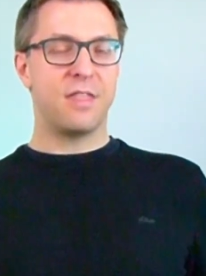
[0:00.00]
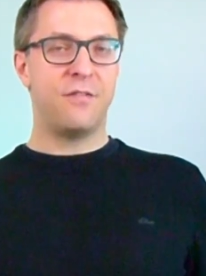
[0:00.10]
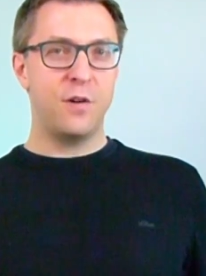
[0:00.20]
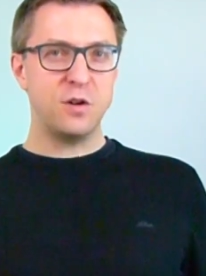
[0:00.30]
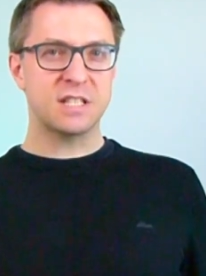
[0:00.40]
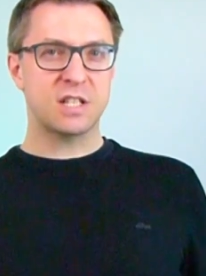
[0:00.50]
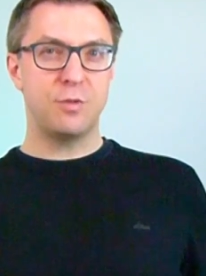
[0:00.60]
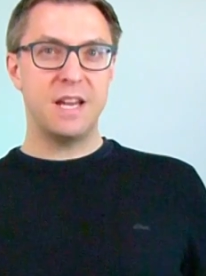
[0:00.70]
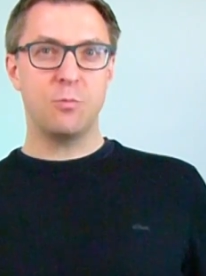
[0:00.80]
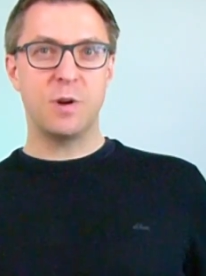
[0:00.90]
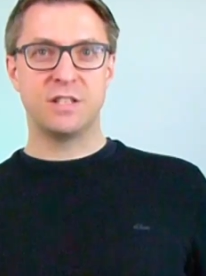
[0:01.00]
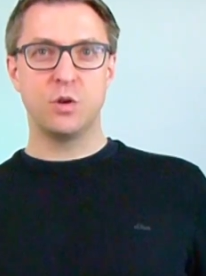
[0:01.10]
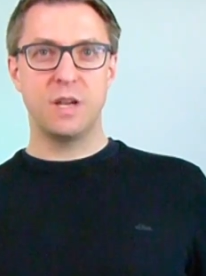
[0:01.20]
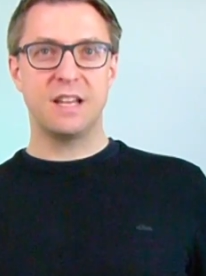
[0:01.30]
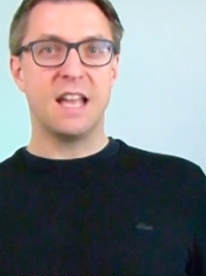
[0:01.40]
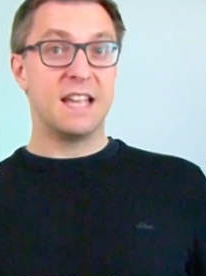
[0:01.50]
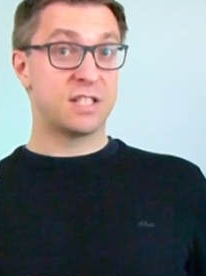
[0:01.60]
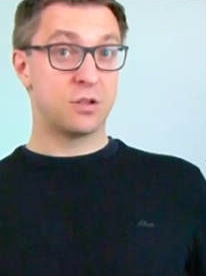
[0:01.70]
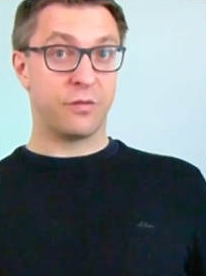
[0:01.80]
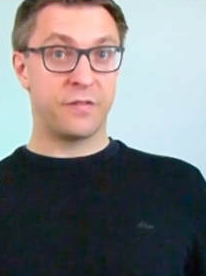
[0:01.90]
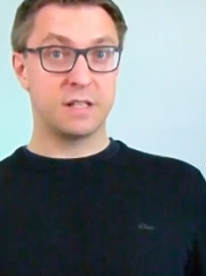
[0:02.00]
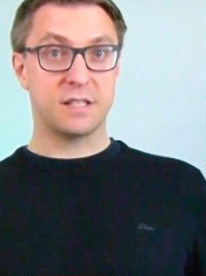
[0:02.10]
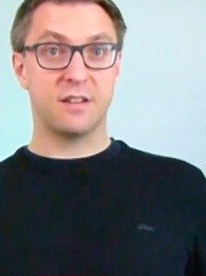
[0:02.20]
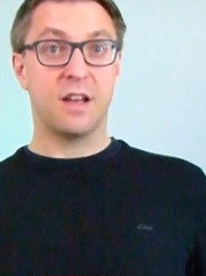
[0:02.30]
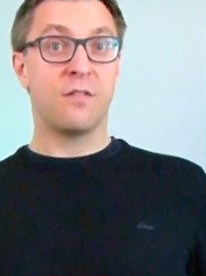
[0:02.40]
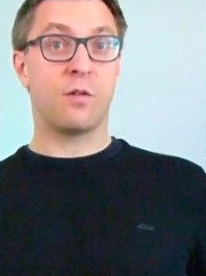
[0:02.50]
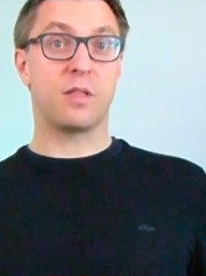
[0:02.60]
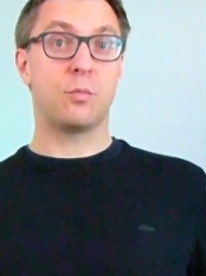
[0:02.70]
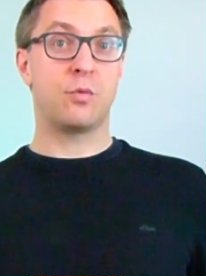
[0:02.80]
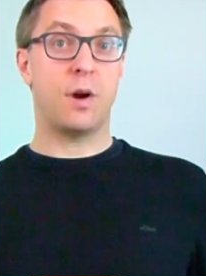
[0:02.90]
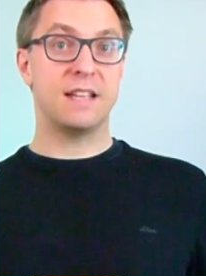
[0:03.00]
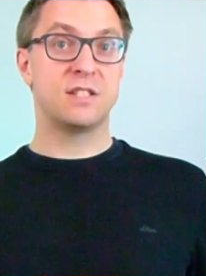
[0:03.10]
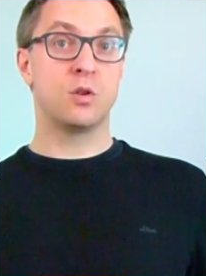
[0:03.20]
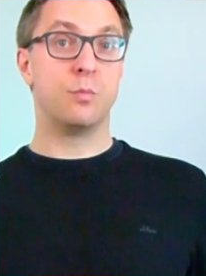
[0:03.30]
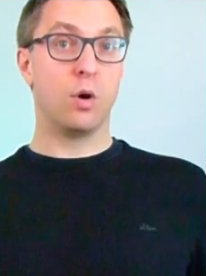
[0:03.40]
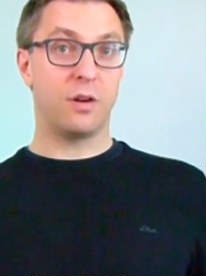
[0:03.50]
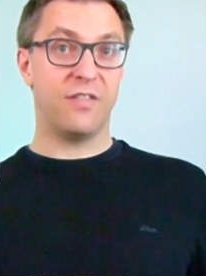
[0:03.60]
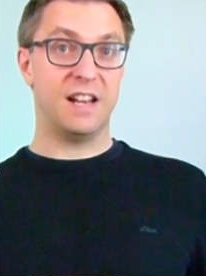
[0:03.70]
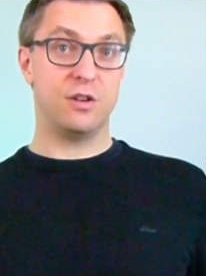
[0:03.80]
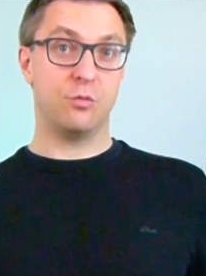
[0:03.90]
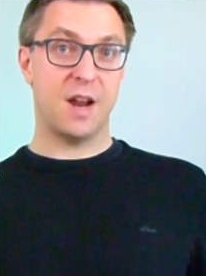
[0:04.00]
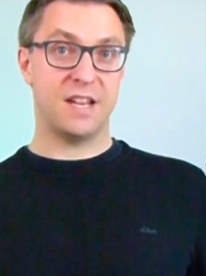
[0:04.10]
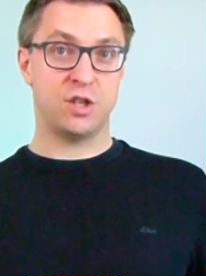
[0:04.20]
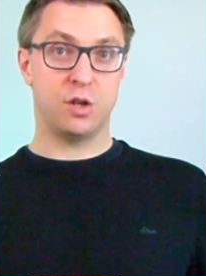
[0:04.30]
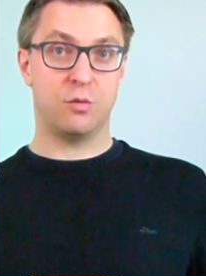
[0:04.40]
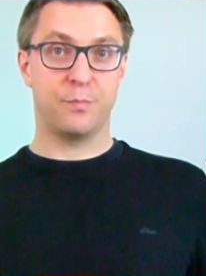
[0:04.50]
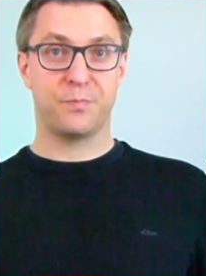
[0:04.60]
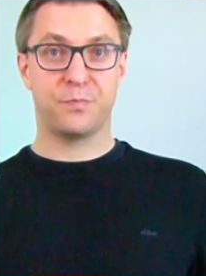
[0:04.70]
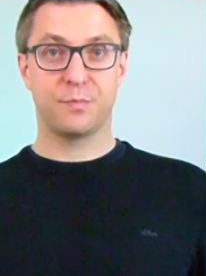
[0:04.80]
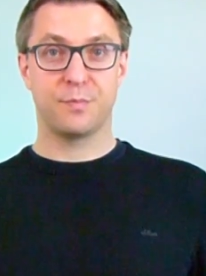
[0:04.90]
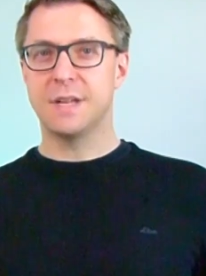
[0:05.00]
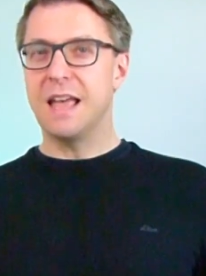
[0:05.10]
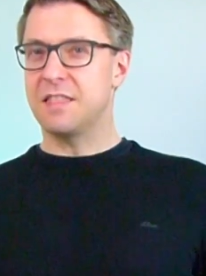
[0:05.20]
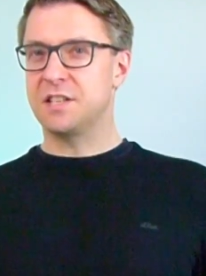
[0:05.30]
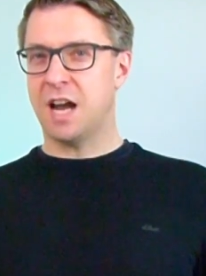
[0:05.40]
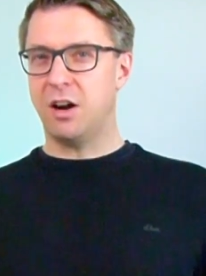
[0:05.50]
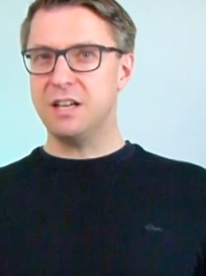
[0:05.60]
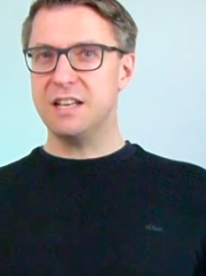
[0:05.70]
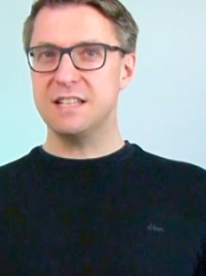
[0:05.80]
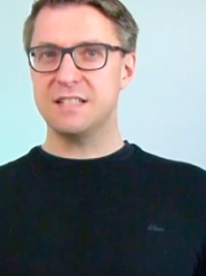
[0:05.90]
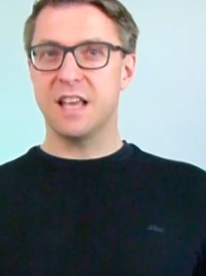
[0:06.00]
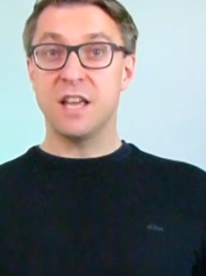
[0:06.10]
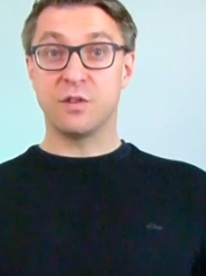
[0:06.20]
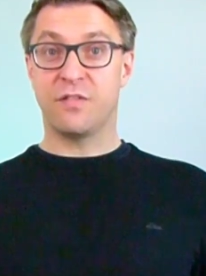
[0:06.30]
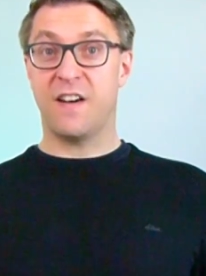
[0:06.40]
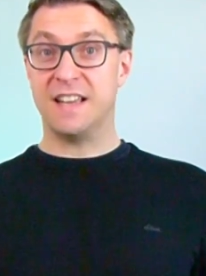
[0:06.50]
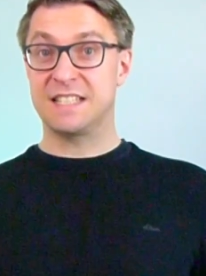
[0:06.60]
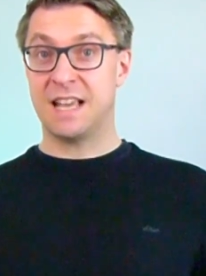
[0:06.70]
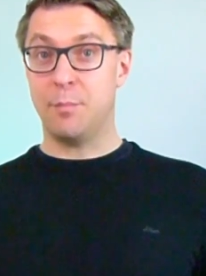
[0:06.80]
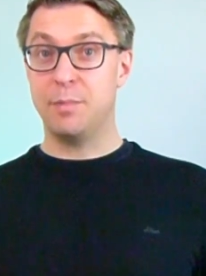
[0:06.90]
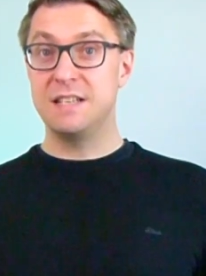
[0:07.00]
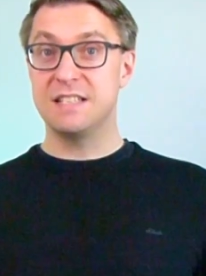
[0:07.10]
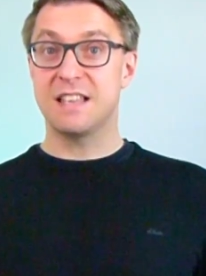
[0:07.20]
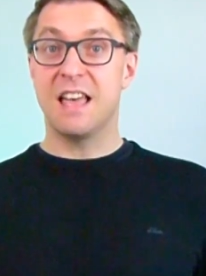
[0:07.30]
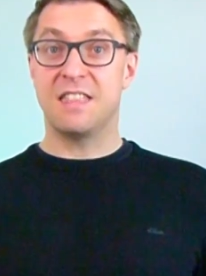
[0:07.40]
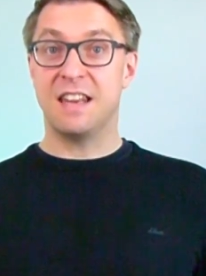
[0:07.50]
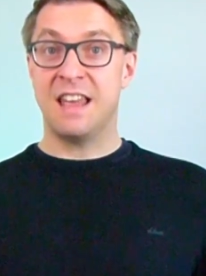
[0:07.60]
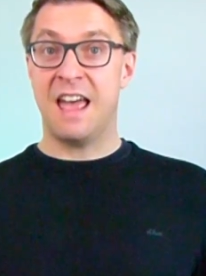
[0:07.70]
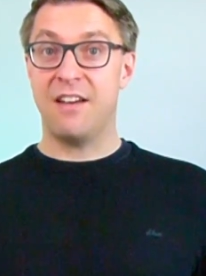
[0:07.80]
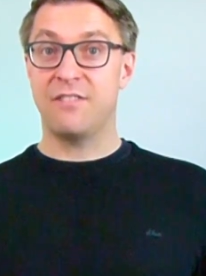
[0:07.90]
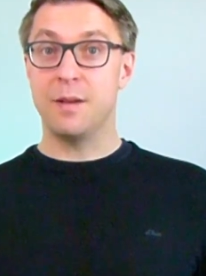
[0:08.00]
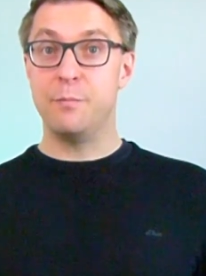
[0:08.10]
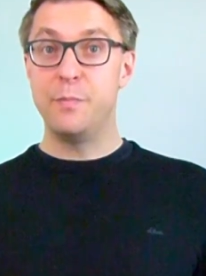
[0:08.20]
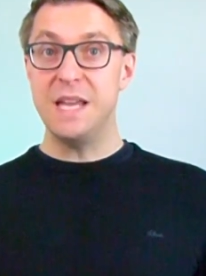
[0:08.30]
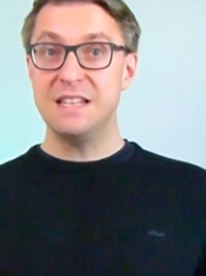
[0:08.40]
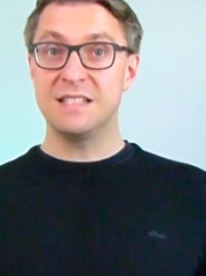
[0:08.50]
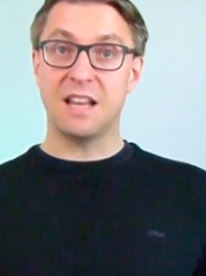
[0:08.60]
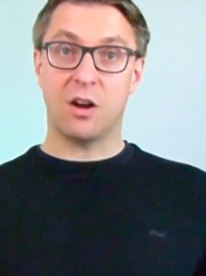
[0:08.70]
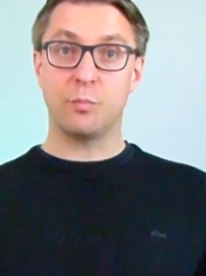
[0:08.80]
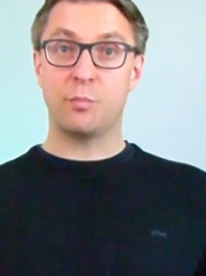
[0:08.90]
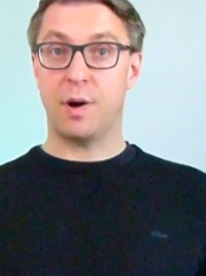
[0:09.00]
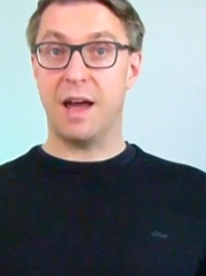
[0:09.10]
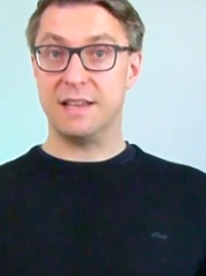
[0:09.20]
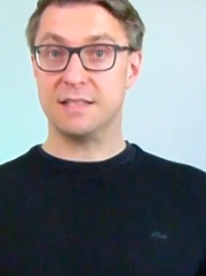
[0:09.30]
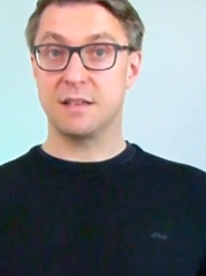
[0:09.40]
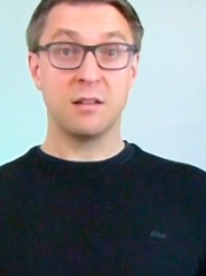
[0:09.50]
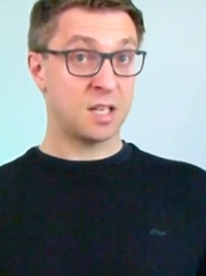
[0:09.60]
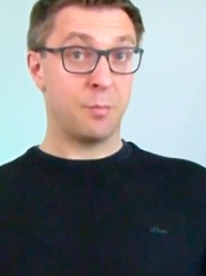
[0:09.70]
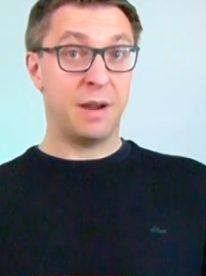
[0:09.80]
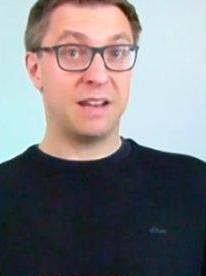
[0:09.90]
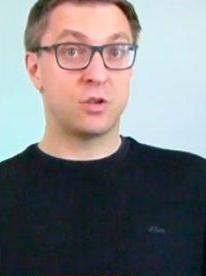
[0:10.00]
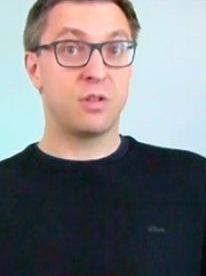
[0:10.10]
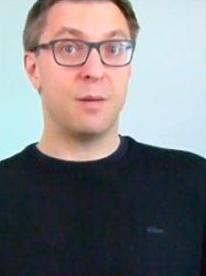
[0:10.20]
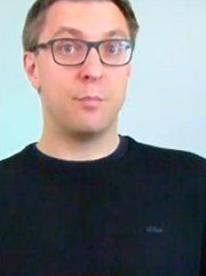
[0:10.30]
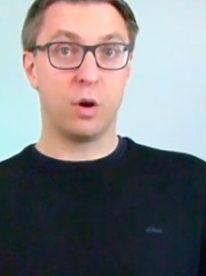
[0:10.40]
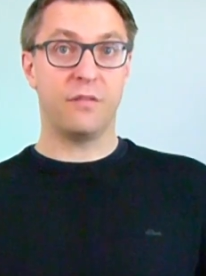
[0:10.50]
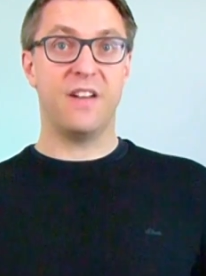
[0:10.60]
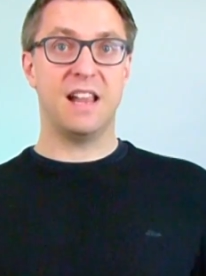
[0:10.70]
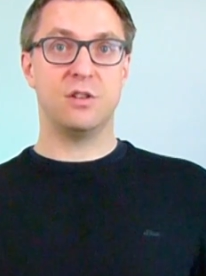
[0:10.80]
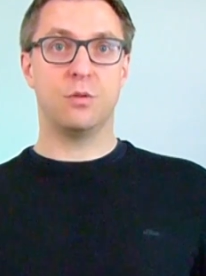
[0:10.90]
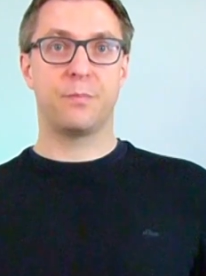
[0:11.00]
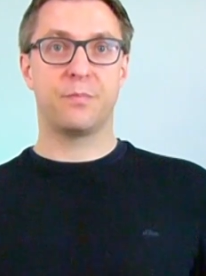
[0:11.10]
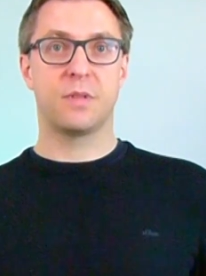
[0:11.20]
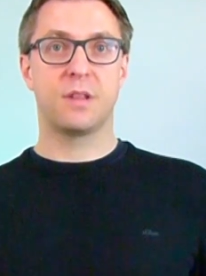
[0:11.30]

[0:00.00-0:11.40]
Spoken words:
The first screen we're doing is to filter for the price to book value ratio. The target is to find companies that have a beaten down price compared to their book value.